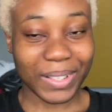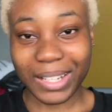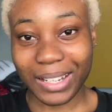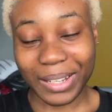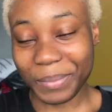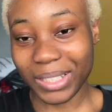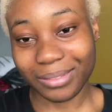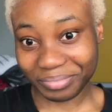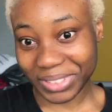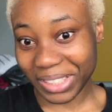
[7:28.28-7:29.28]
yeah,
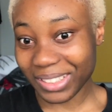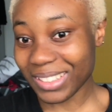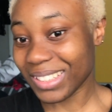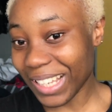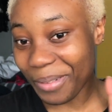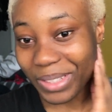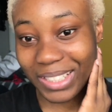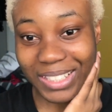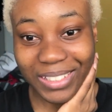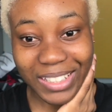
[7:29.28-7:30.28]

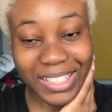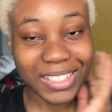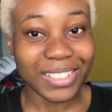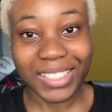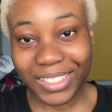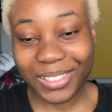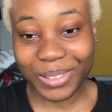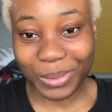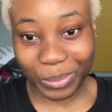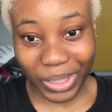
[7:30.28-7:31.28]
still it doesn't
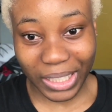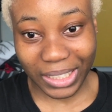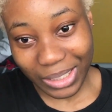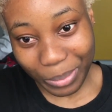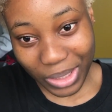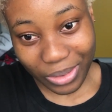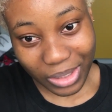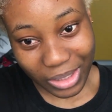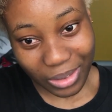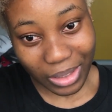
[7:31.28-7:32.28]
look bad. The middle is
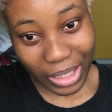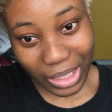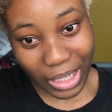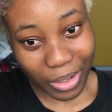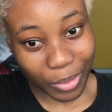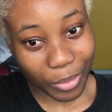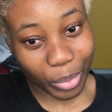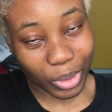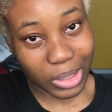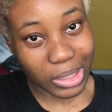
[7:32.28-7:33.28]
still like kind of
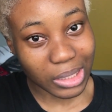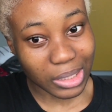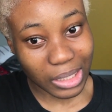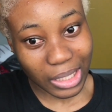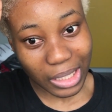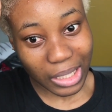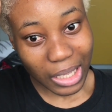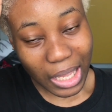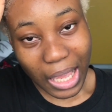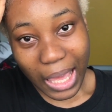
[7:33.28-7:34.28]
bronzy.
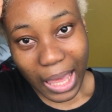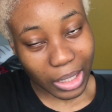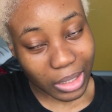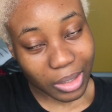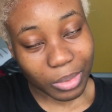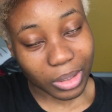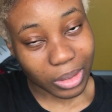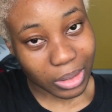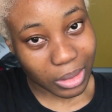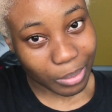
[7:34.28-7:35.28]
I think
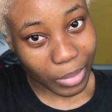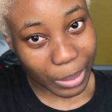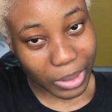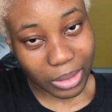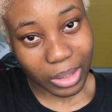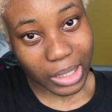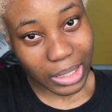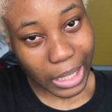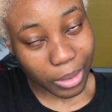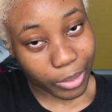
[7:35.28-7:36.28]
because my middle is
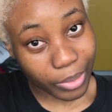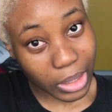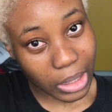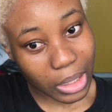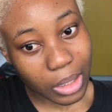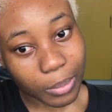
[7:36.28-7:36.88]
kind of thick.